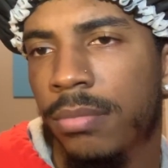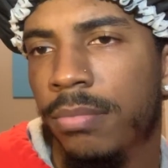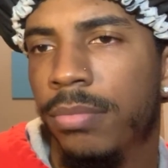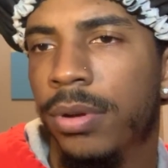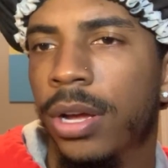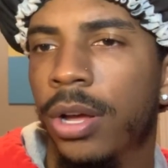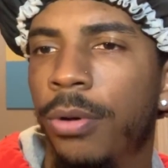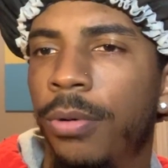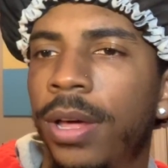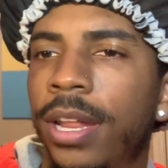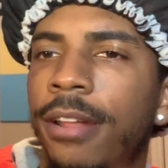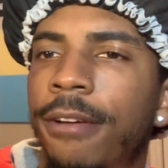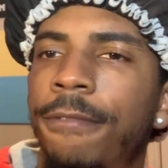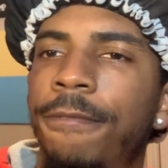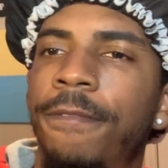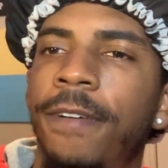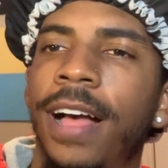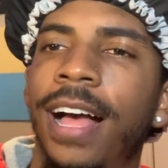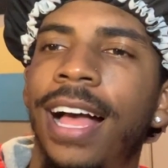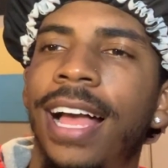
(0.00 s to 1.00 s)
Bro, what a
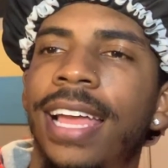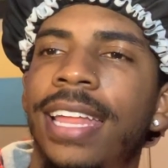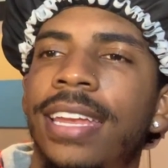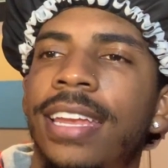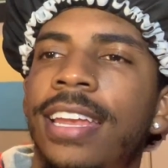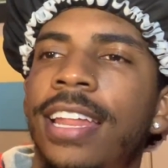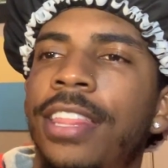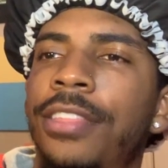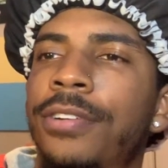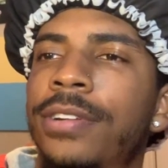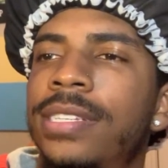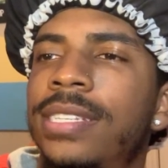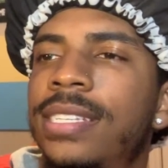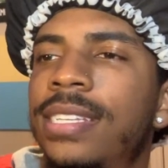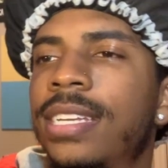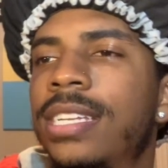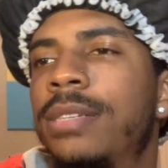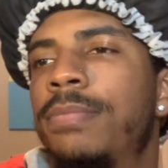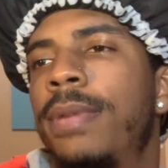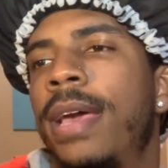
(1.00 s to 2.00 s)
find. Another
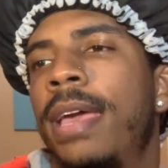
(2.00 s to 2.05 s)
assist,